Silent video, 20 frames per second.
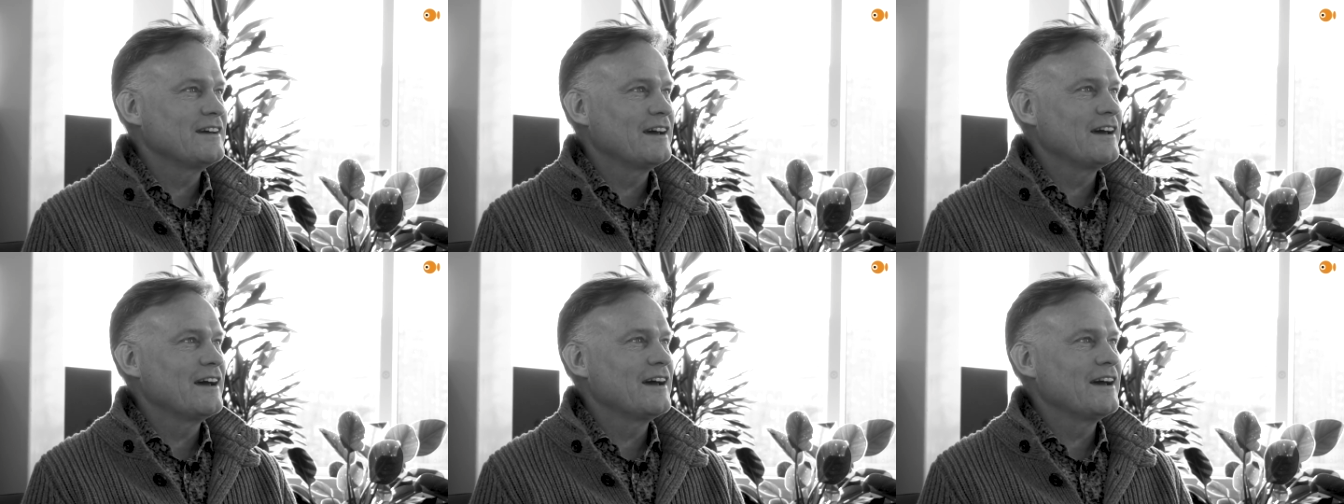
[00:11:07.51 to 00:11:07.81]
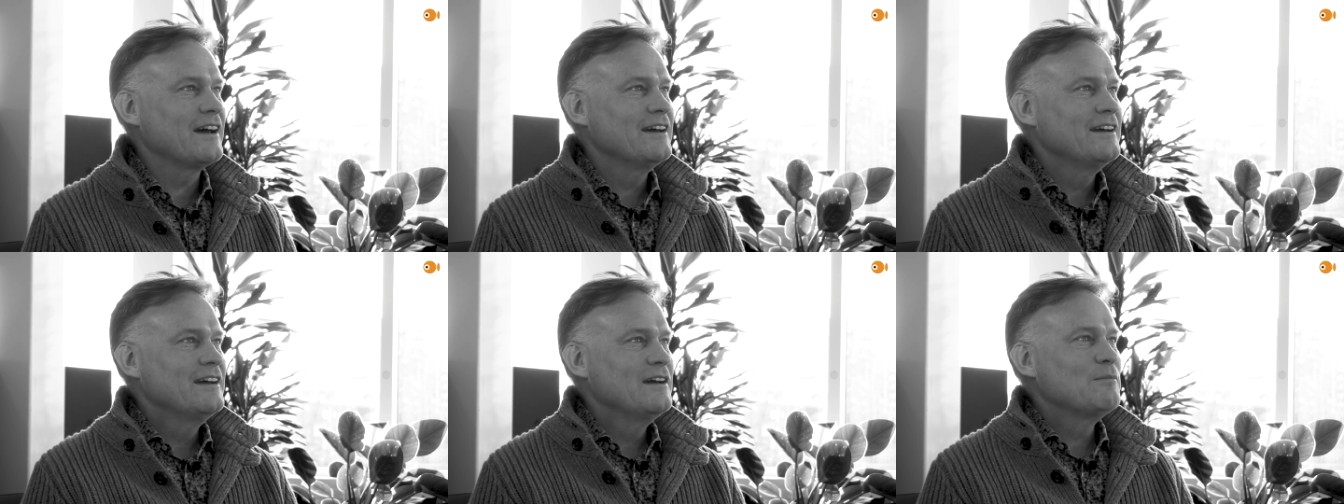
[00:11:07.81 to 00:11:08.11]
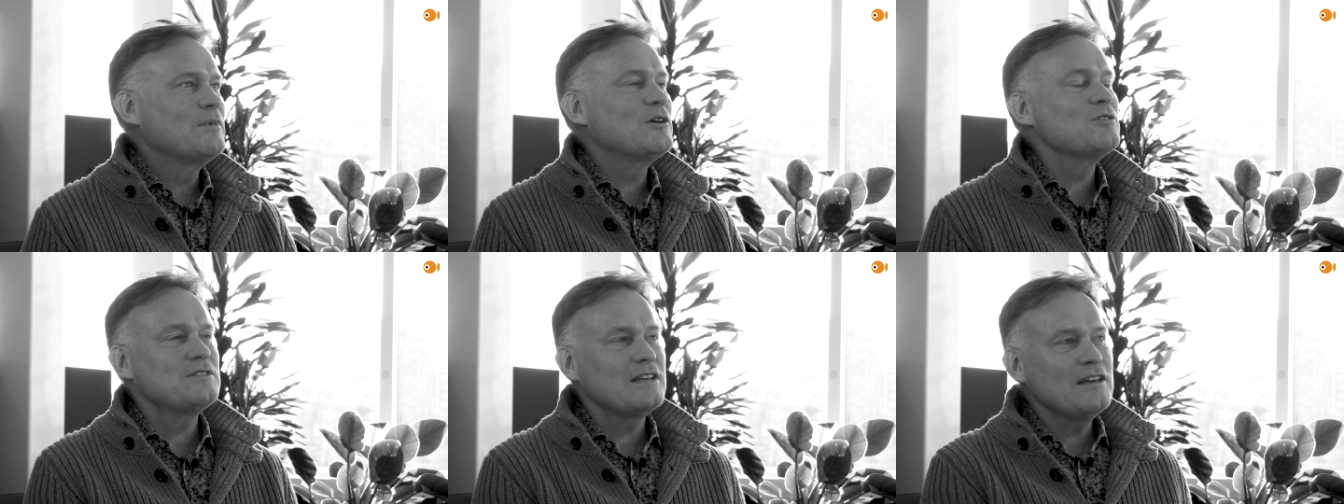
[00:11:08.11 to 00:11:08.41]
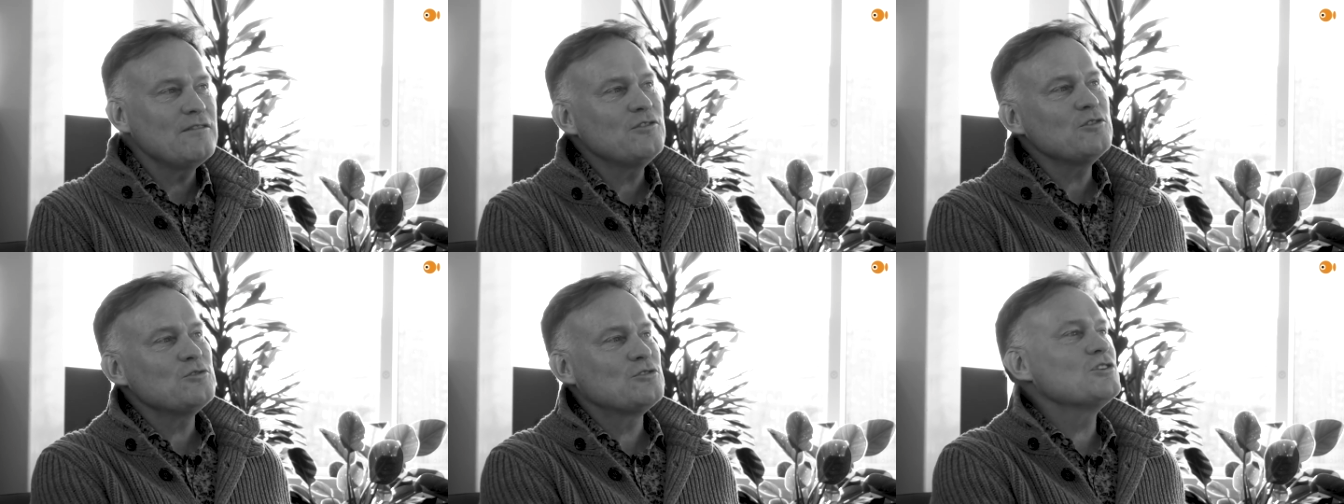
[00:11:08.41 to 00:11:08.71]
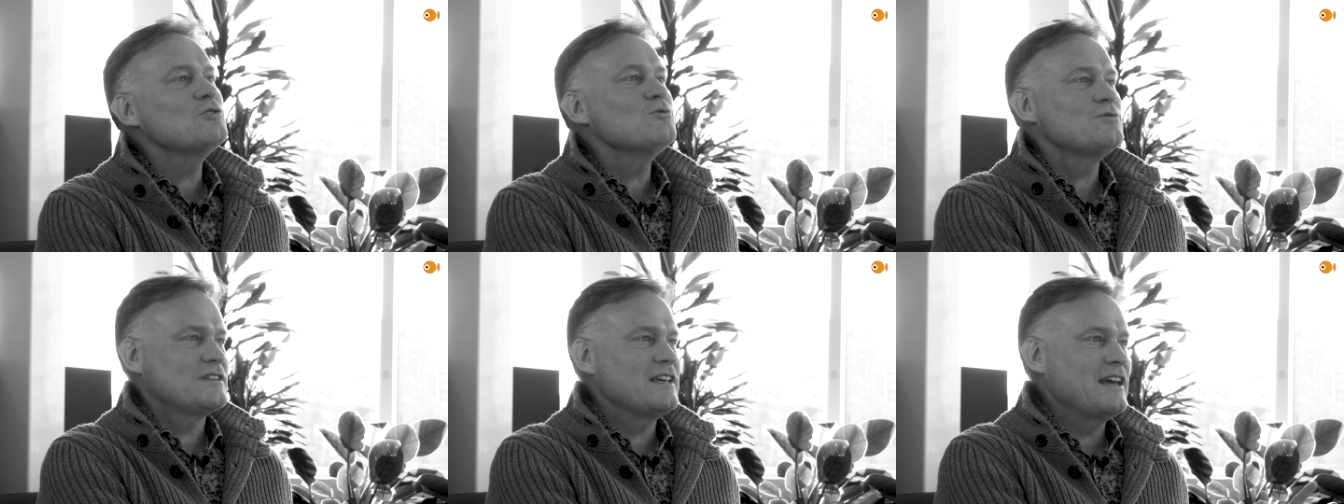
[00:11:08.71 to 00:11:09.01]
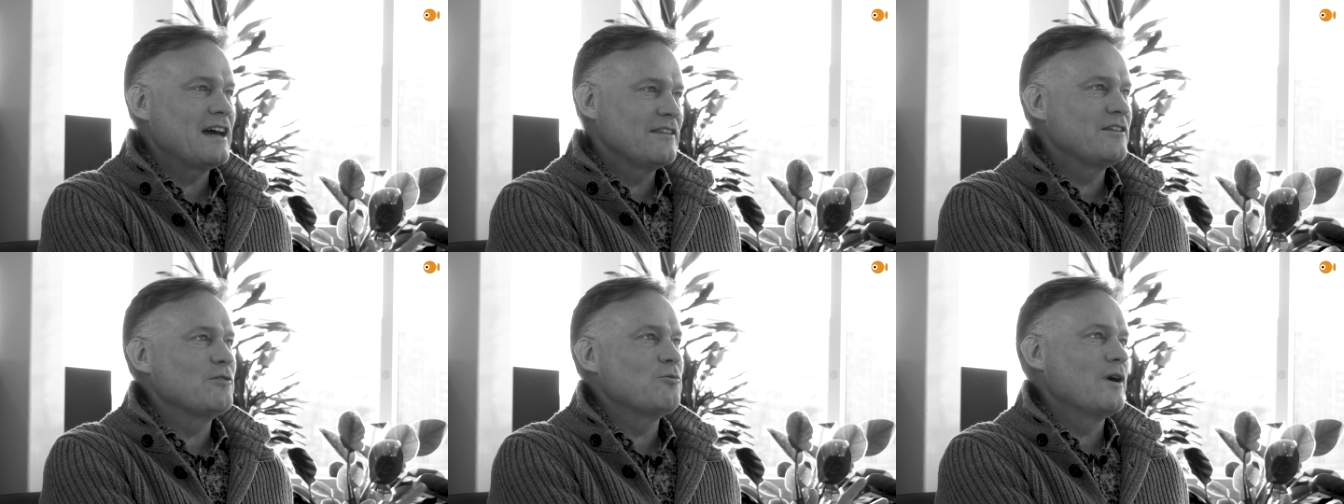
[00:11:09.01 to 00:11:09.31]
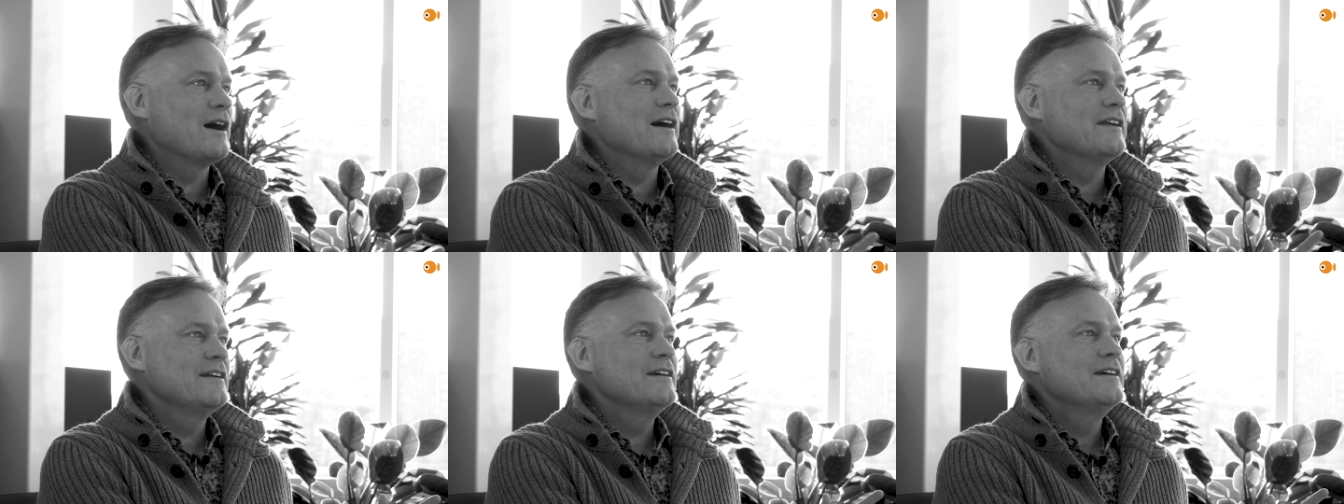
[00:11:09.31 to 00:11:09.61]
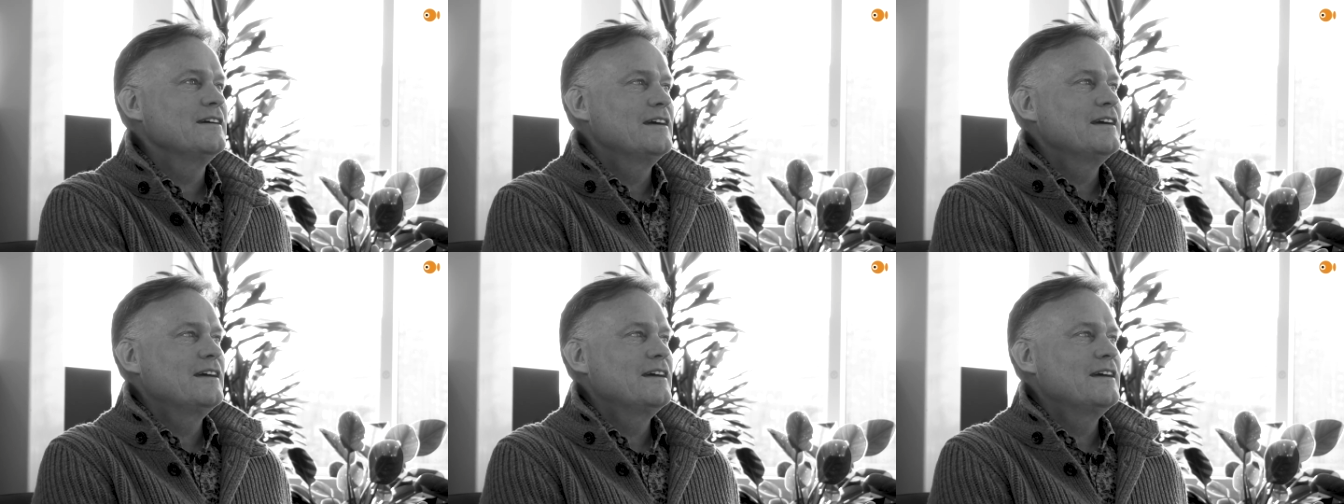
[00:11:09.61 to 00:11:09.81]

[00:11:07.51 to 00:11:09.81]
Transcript: Uh, because if you choose the other one,